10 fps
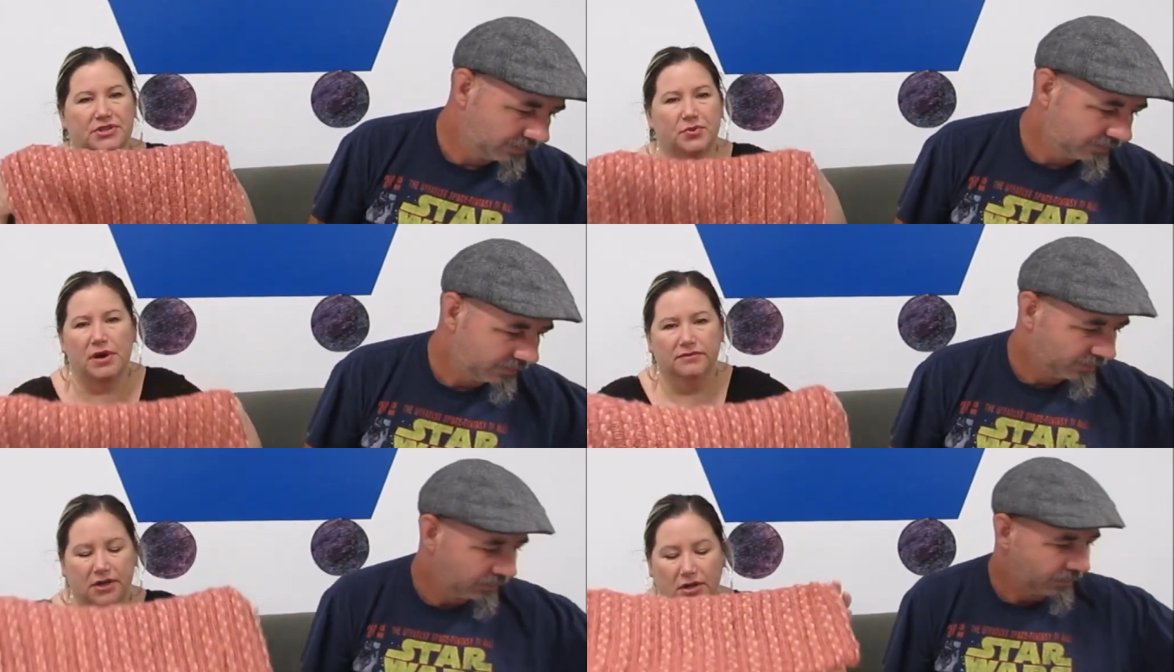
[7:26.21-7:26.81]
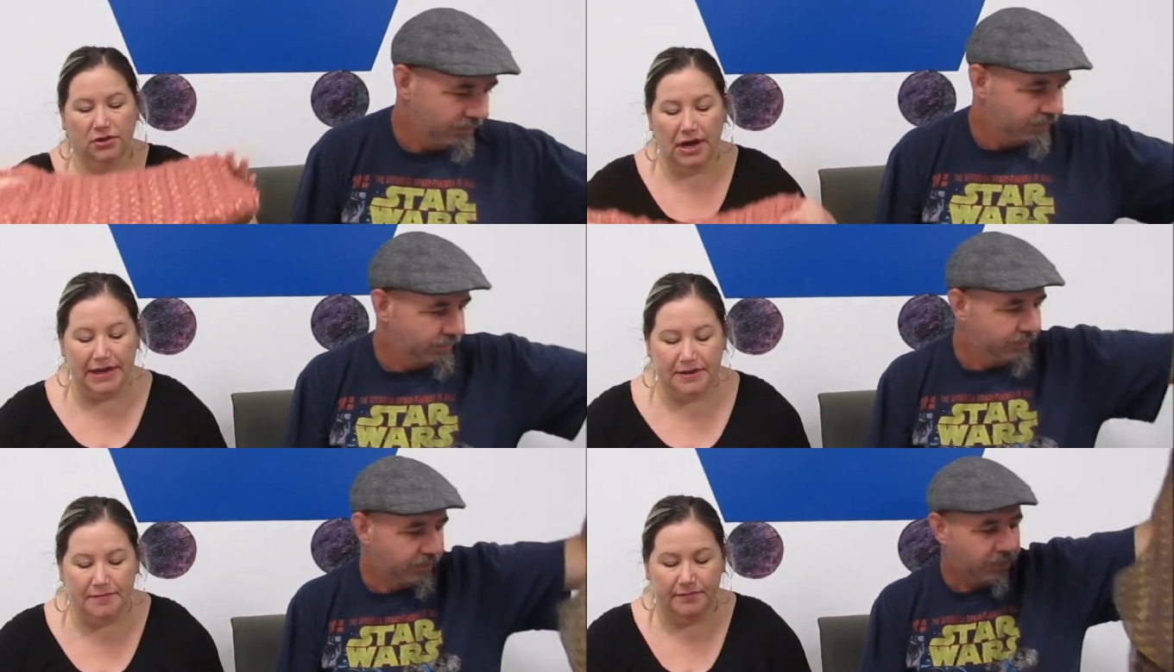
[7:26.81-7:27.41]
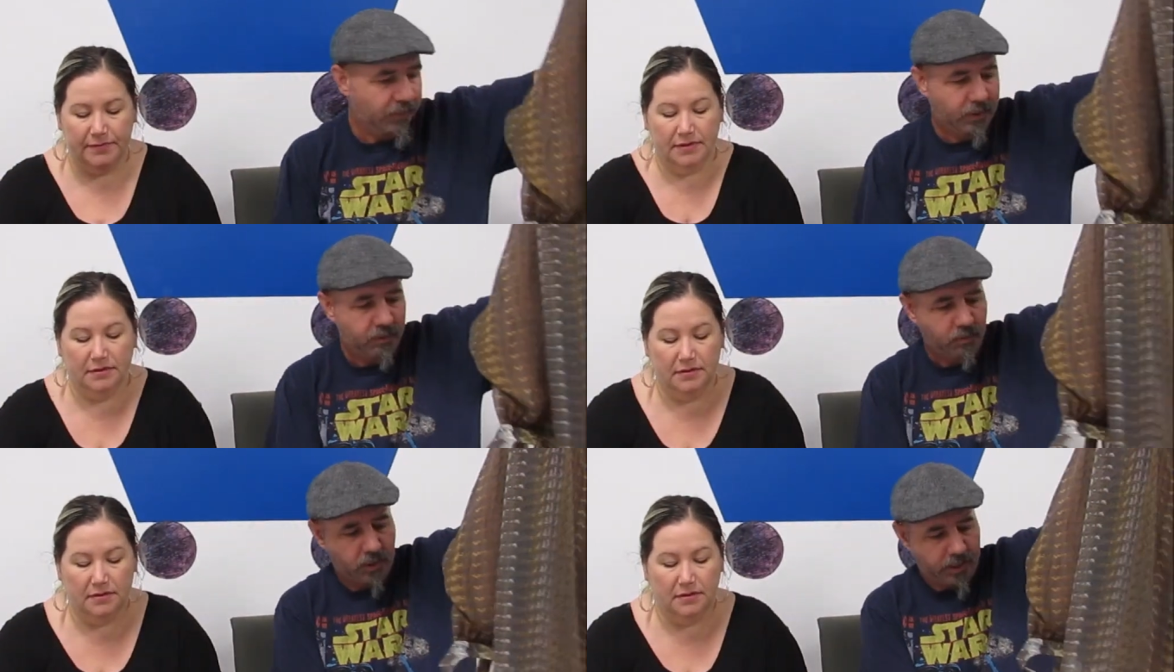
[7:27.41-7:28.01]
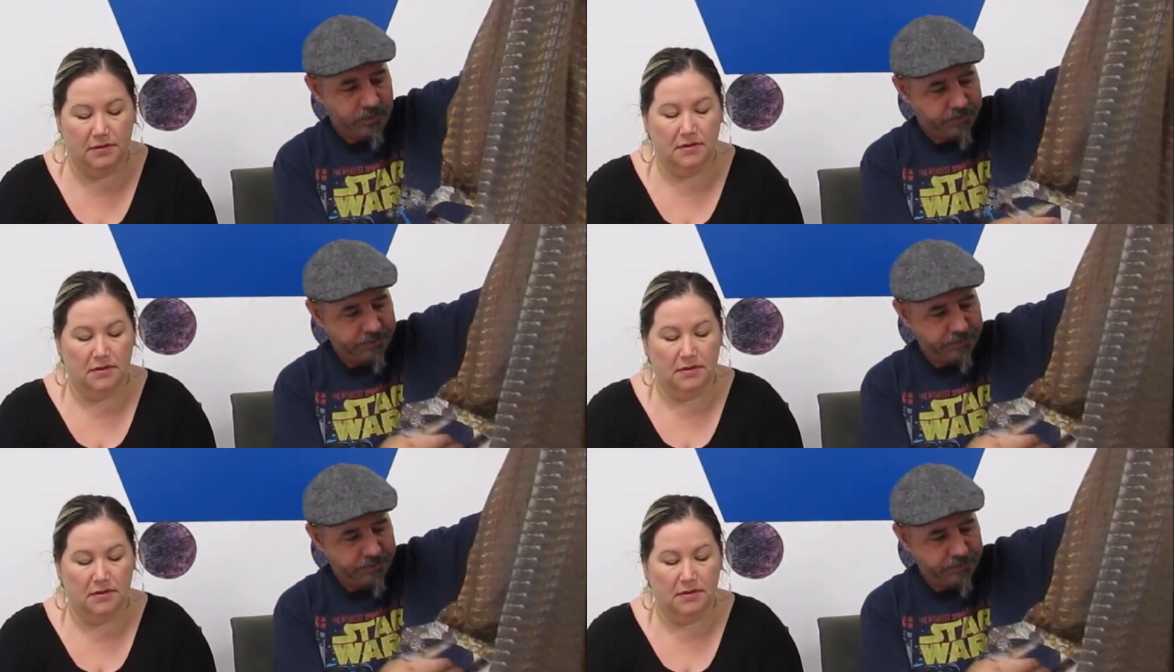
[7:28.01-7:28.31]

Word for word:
Speaker 1: a twelve dollar item. Right.